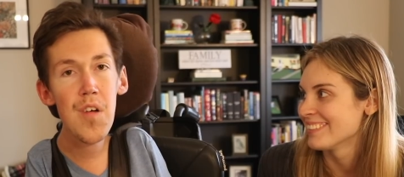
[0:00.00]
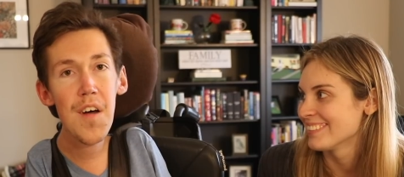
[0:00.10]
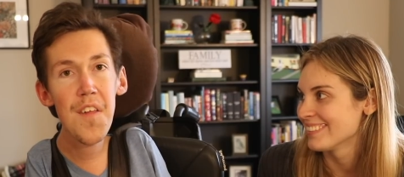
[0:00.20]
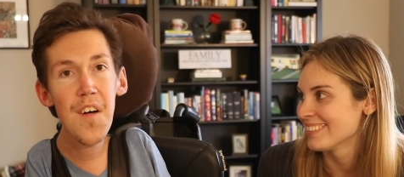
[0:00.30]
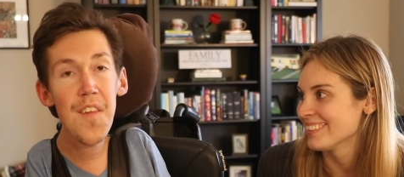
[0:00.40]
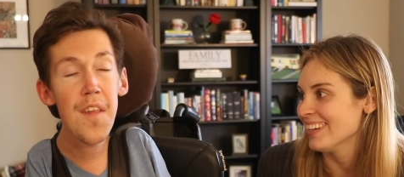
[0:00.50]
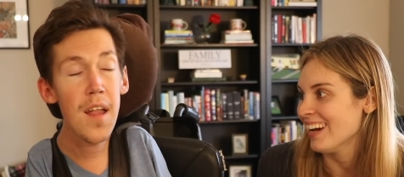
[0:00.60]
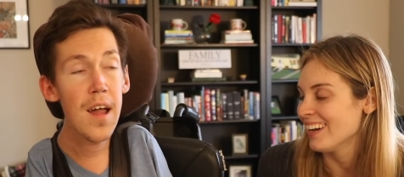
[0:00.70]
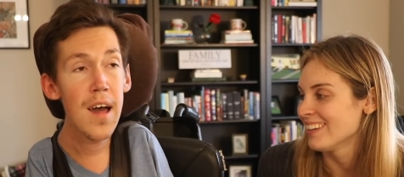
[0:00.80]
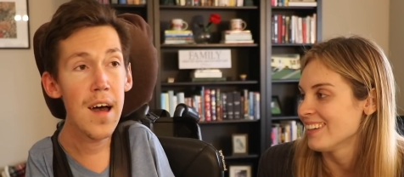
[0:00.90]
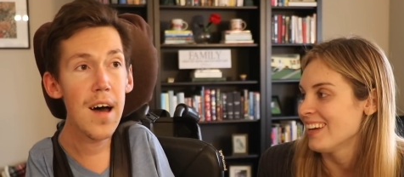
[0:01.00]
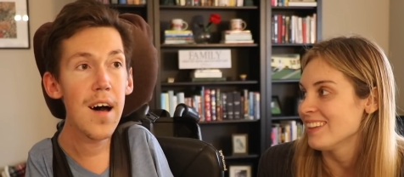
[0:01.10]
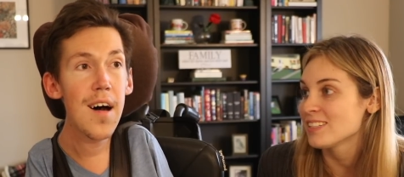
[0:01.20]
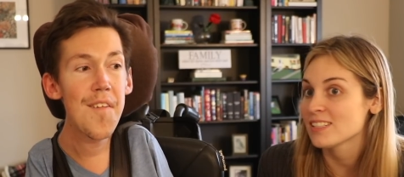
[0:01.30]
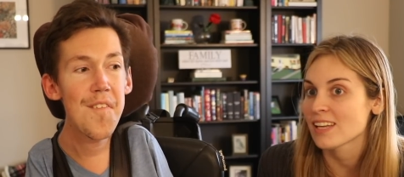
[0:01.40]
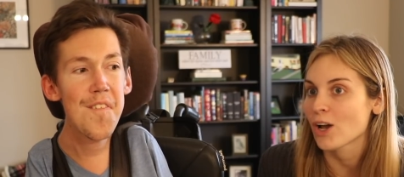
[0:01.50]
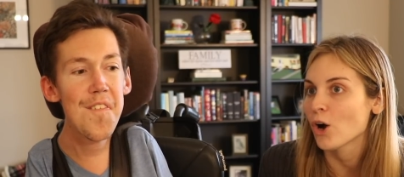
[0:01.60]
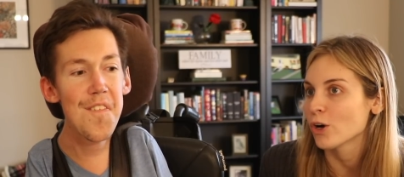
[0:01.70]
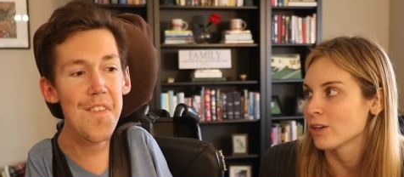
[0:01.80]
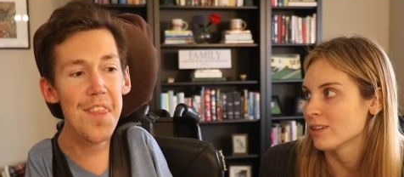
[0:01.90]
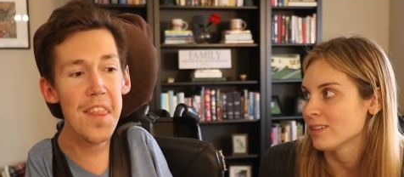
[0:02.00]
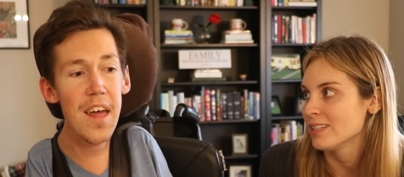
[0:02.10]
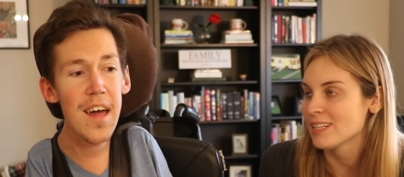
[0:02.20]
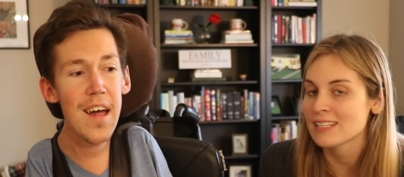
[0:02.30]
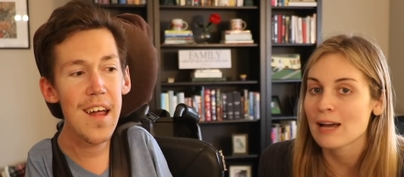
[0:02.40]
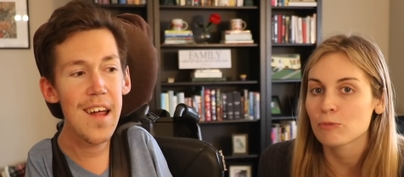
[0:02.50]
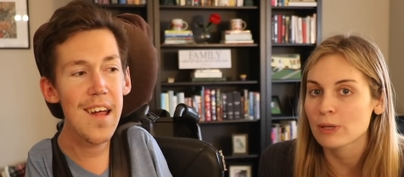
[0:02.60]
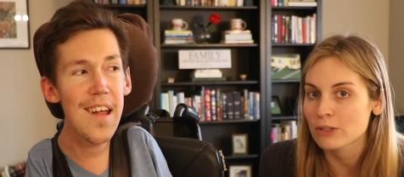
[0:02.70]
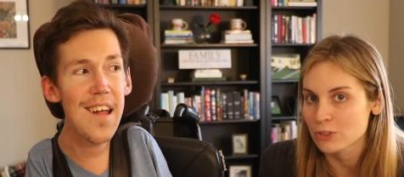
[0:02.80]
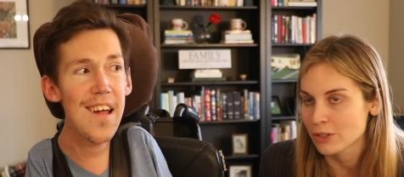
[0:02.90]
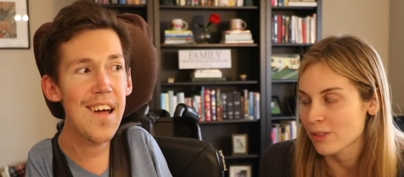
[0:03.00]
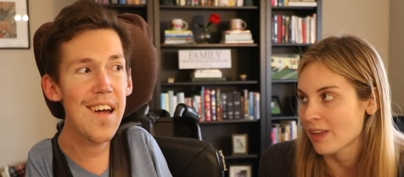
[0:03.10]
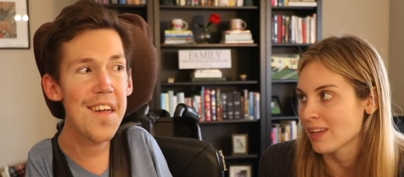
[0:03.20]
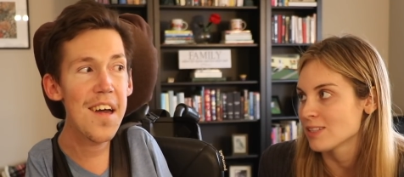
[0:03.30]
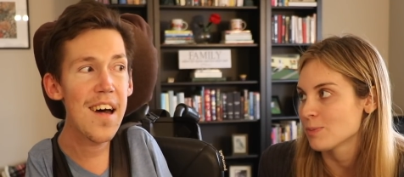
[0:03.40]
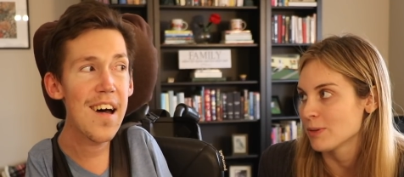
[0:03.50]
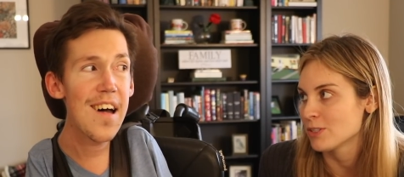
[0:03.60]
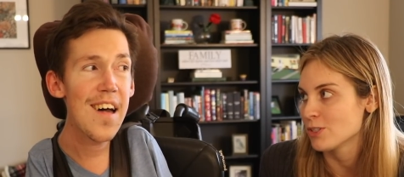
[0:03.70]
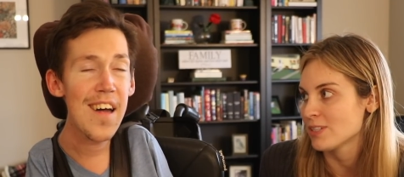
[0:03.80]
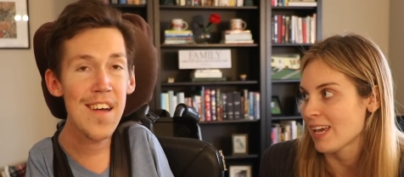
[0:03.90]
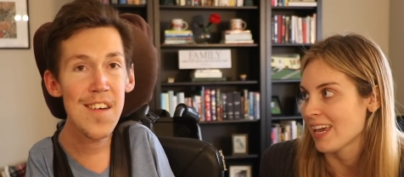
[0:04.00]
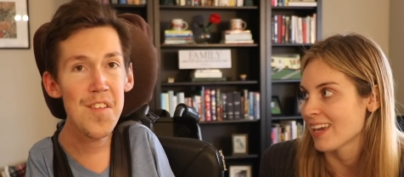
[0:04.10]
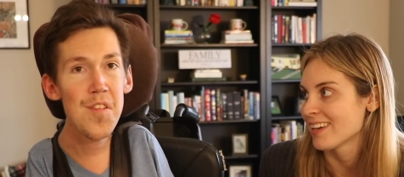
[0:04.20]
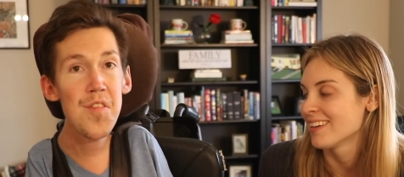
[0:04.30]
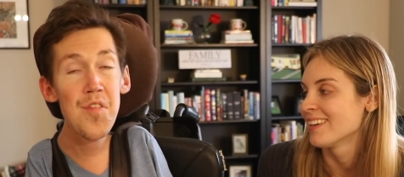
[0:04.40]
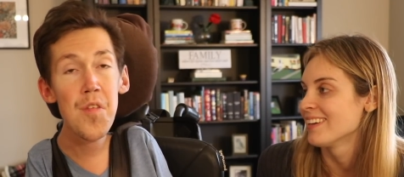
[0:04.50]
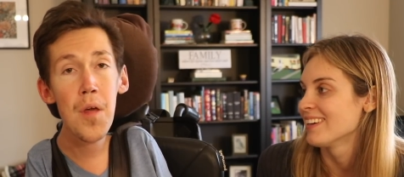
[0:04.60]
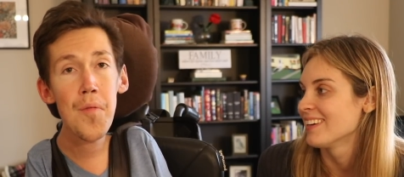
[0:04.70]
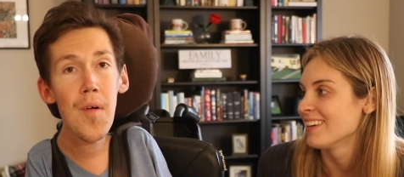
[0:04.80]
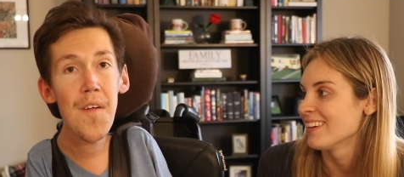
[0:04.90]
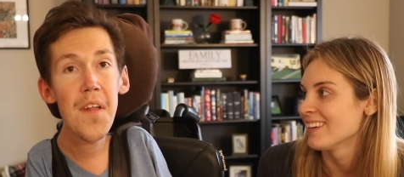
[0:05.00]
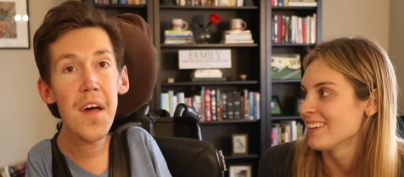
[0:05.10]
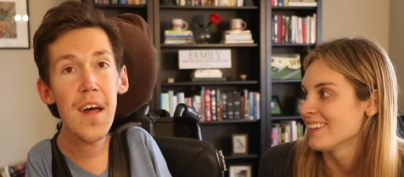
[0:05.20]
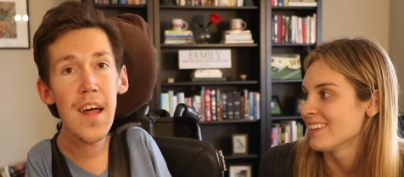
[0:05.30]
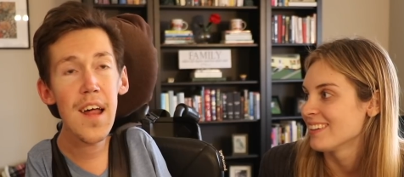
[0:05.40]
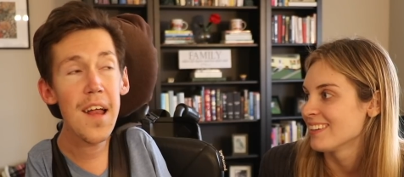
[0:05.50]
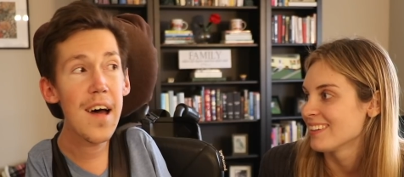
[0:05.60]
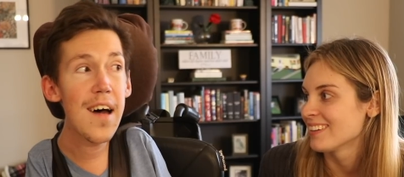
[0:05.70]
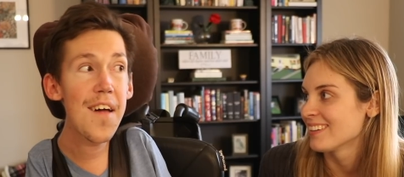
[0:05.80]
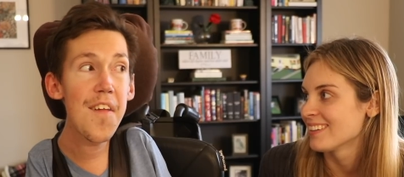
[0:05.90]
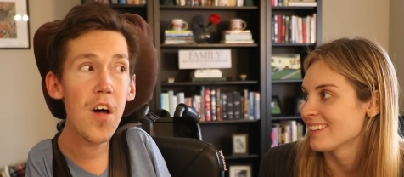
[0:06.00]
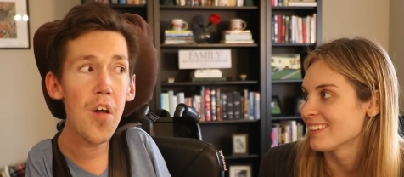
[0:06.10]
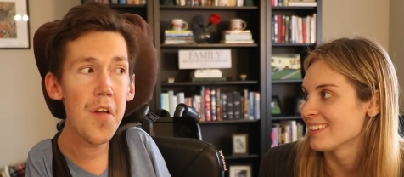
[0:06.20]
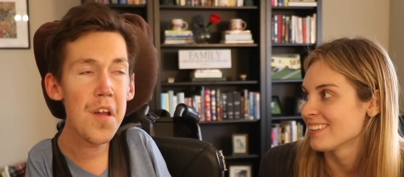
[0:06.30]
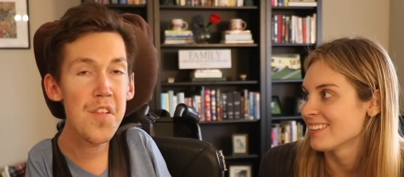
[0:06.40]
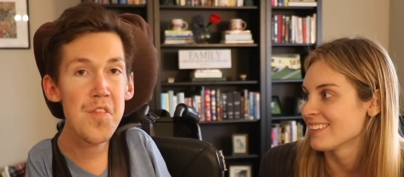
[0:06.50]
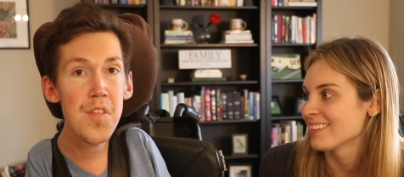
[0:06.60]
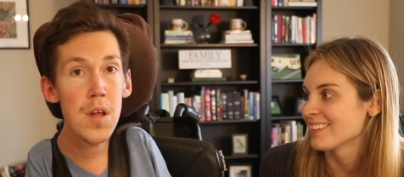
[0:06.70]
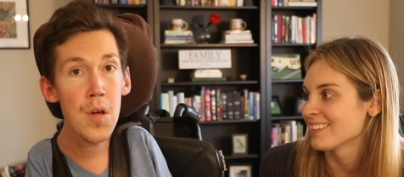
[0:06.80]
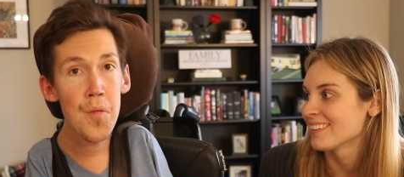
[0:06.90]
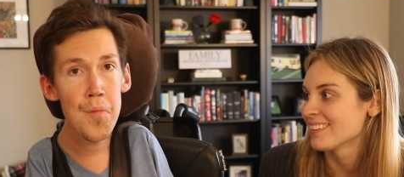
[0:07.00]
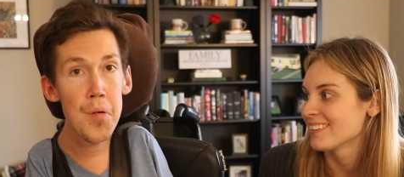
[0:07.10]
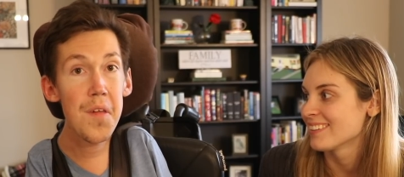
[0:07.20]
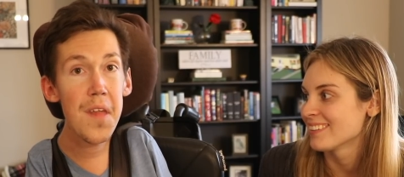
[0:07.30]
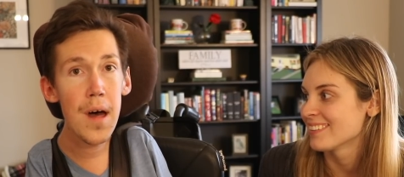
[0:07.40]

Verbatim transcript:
Speaker 1: childhood. Yeah. And um, this is um, like
Speaker 2: art. It doesn't have wheels or anything. It's yeah. supposed
Speaker 1: to just hang. So it's a street that Hannah had the artist put